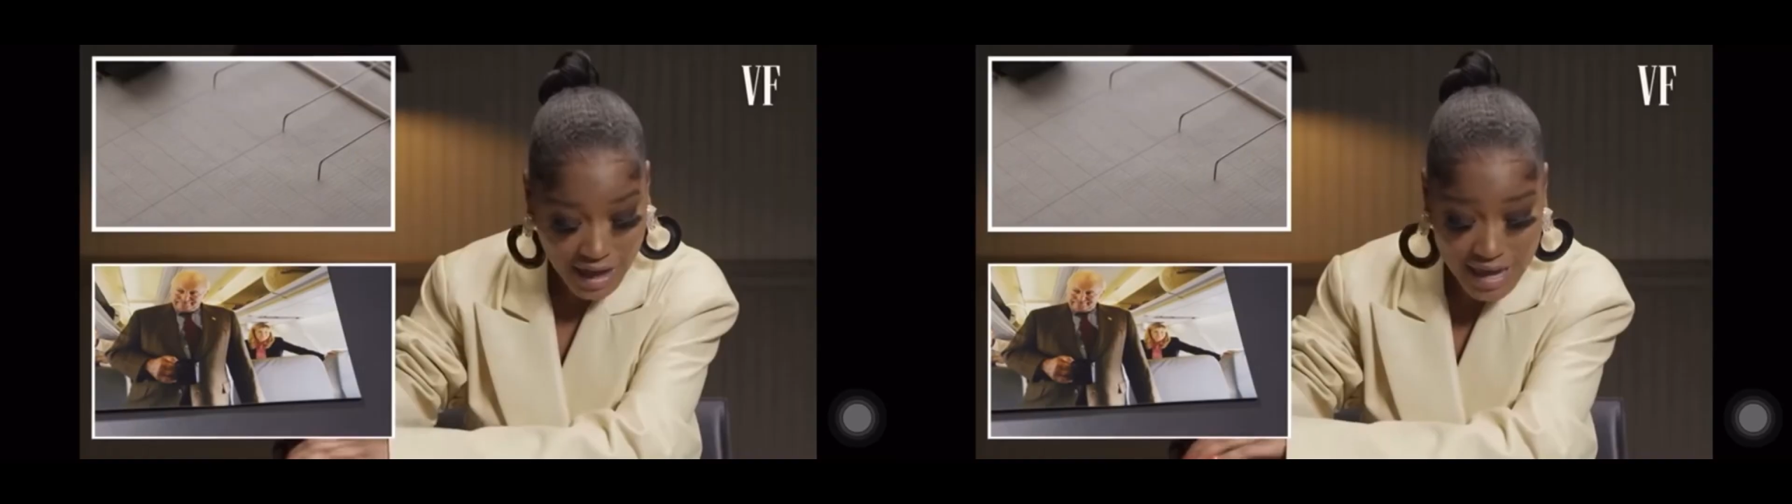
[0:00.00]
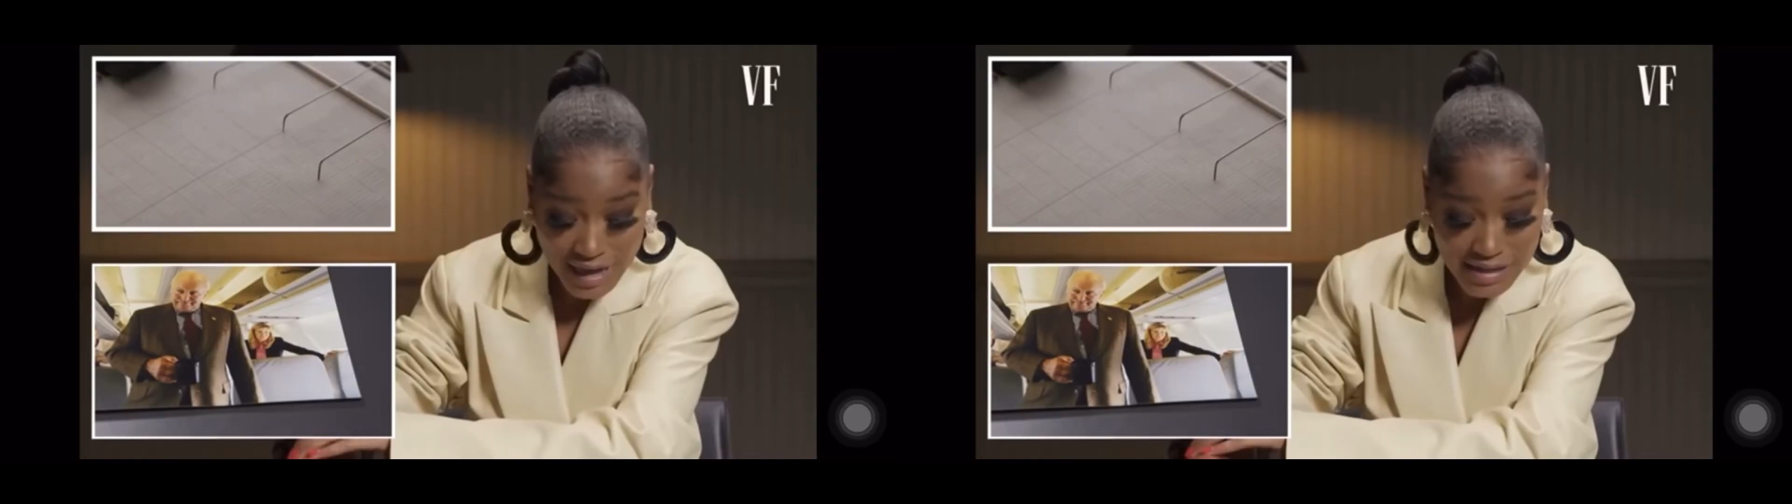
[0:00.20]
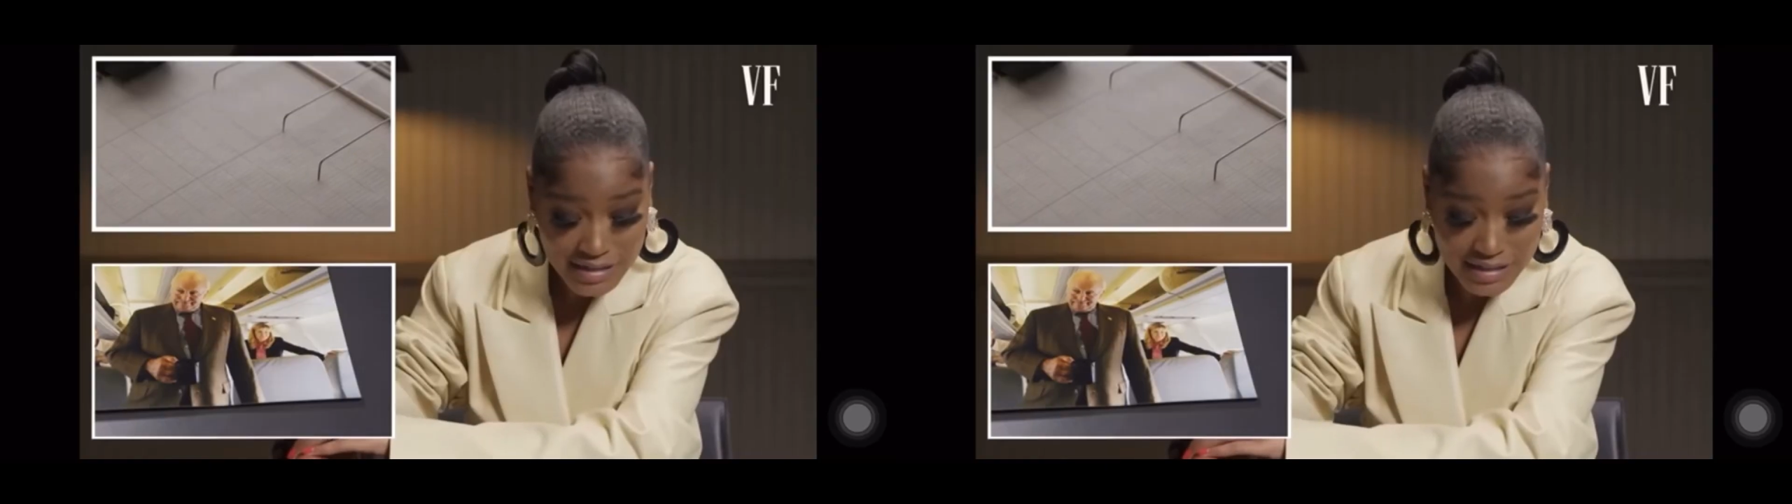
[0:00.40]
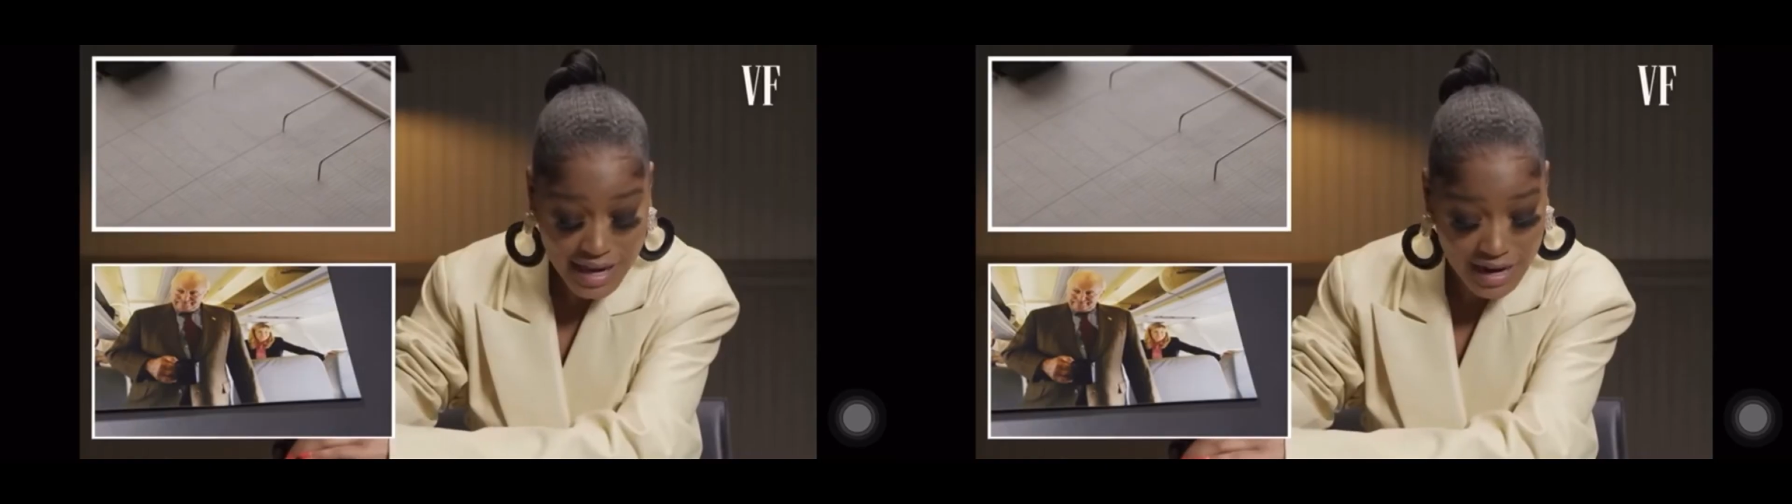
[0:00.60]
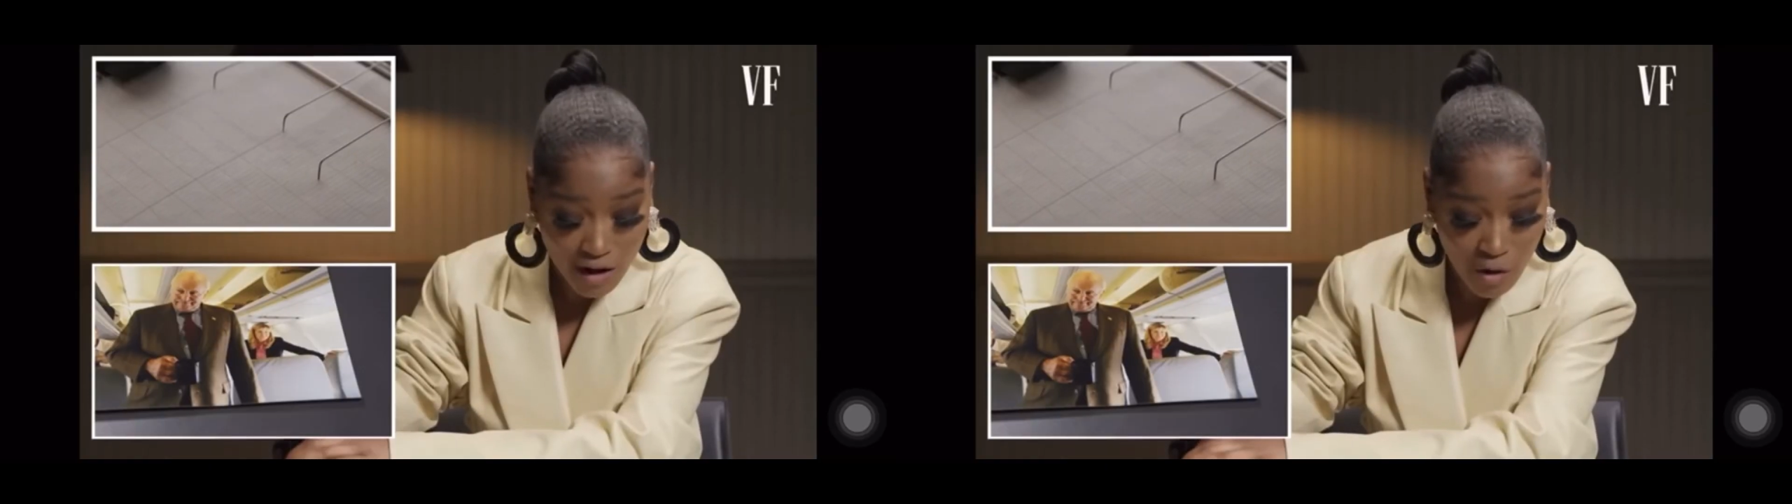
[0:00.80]
I hate to
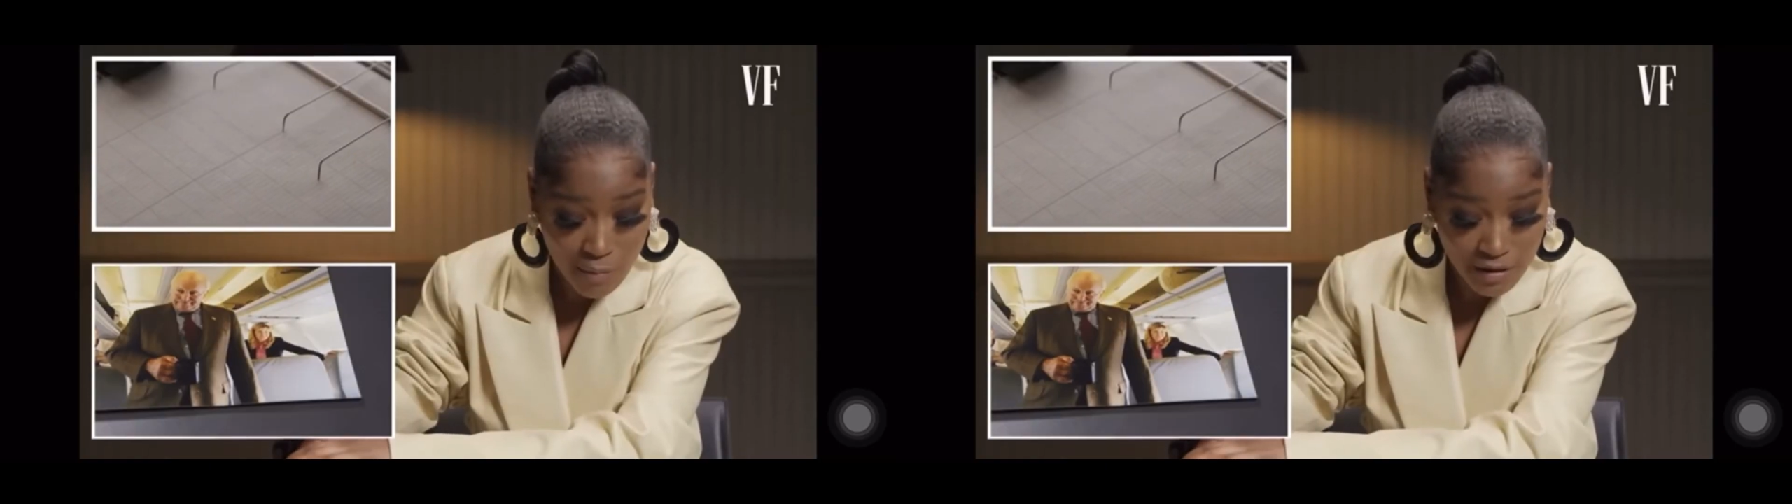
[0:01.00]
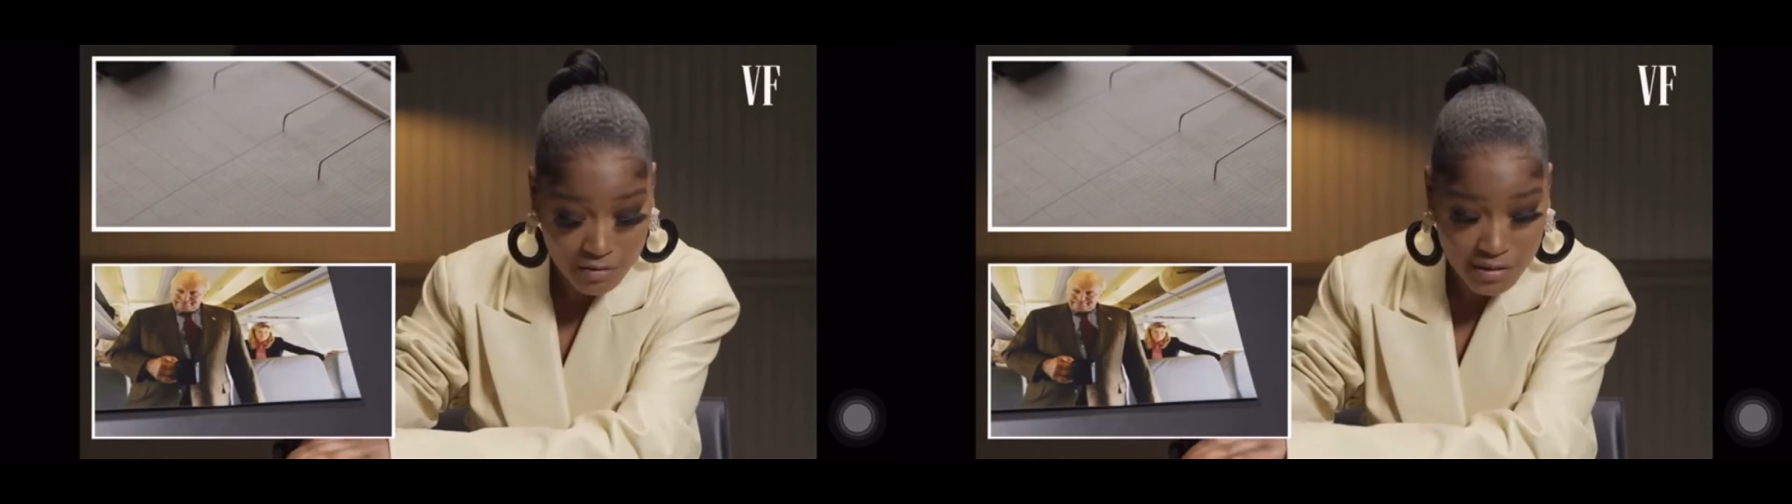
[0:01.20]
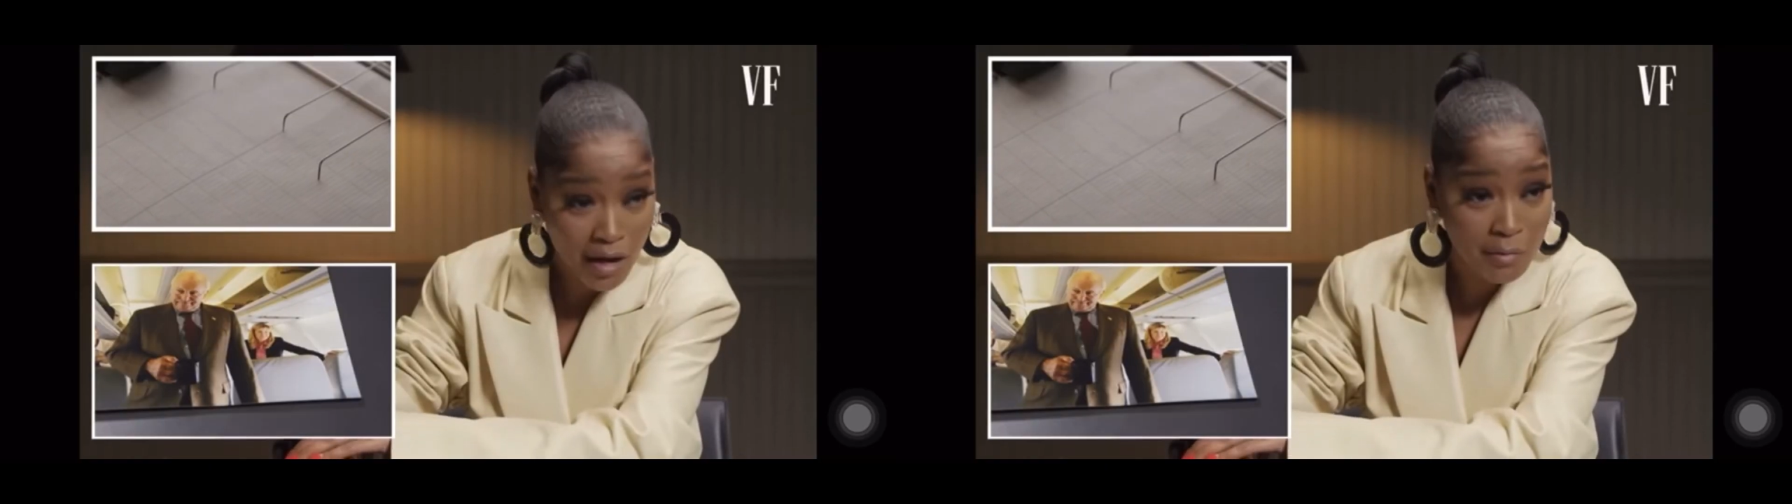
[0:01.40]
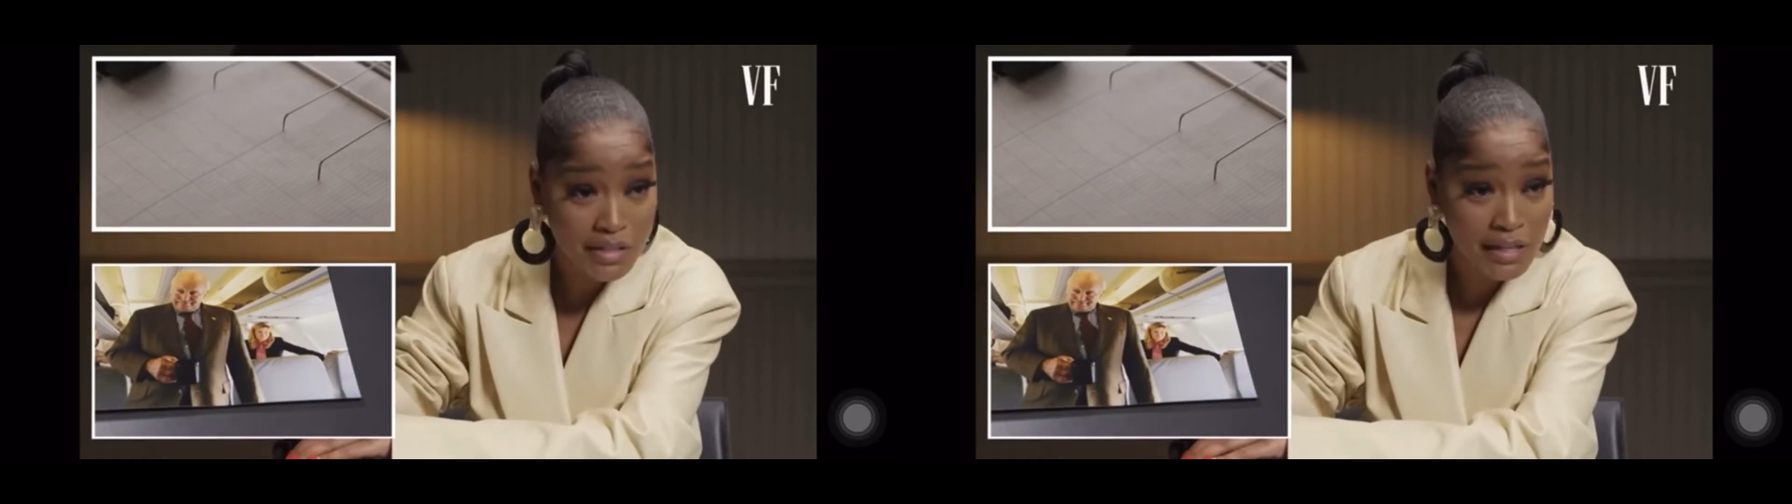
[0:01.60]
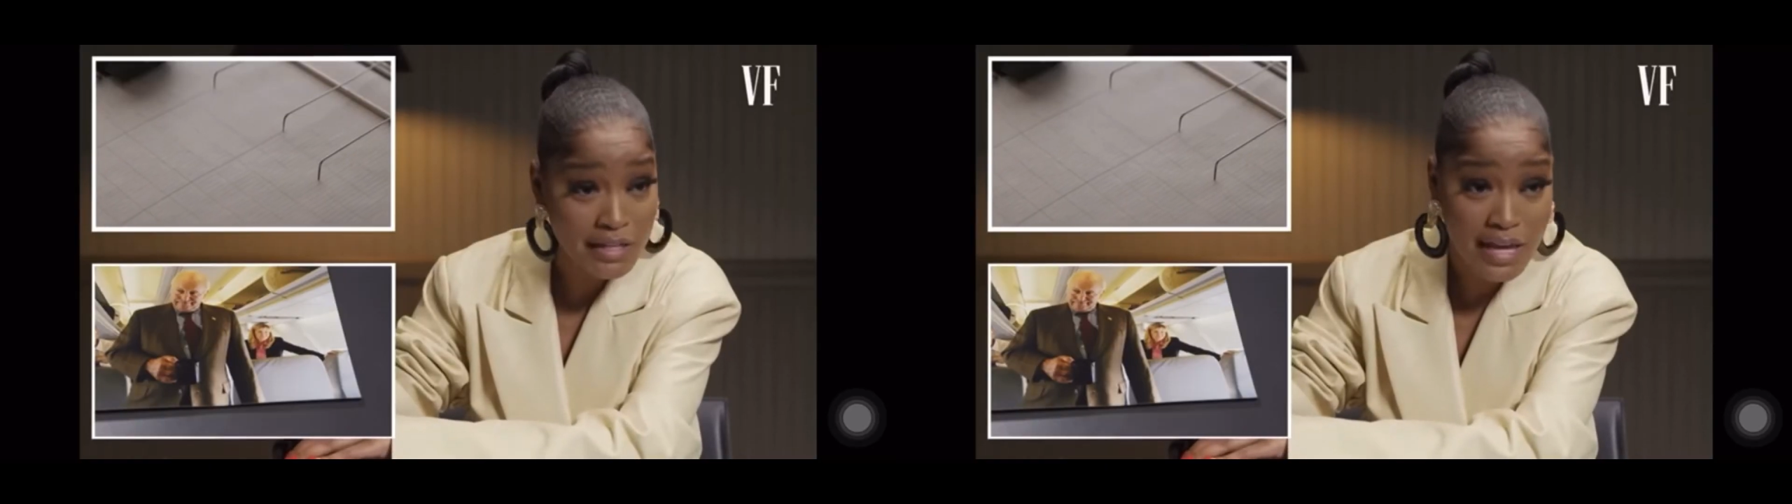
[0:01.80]
say it. I hope I don't sound
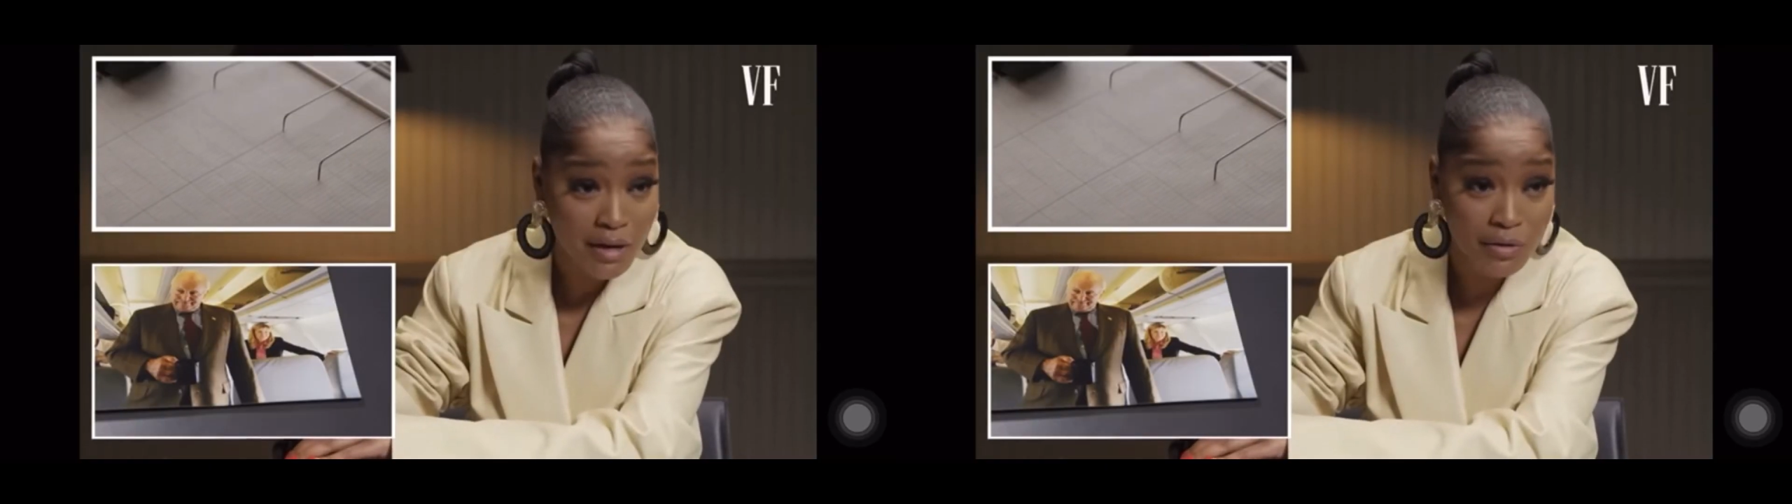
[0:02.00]
ridiculous.